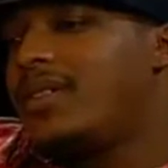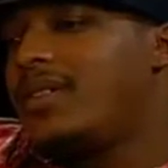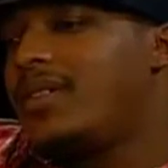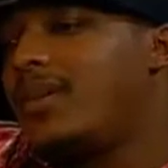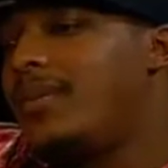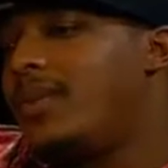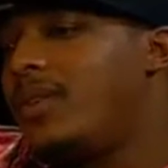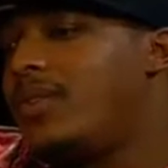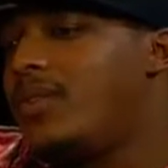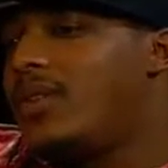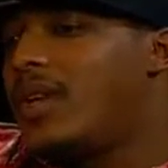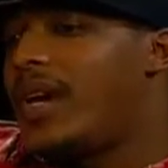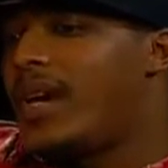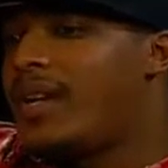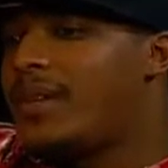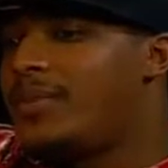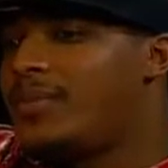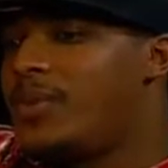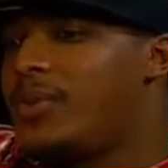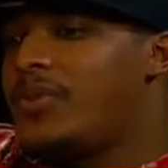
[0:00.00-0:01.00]
I mean, you
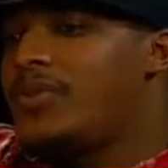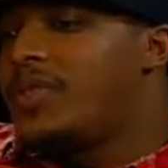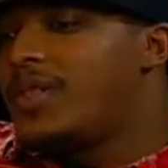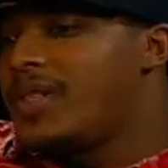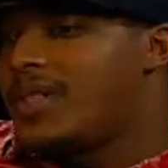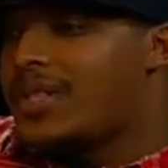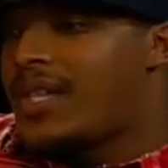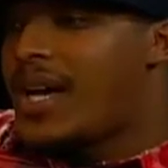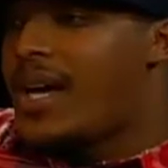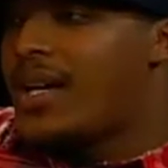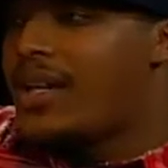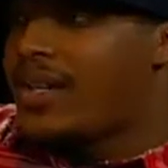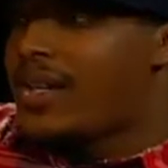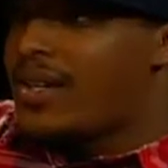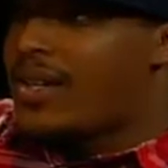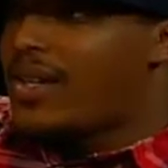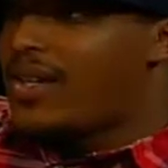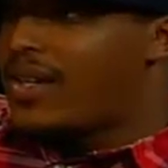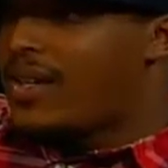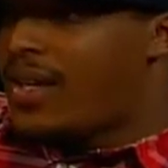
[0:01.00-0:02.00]
gotta move to the side and
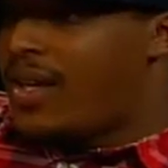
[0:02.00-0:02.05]
let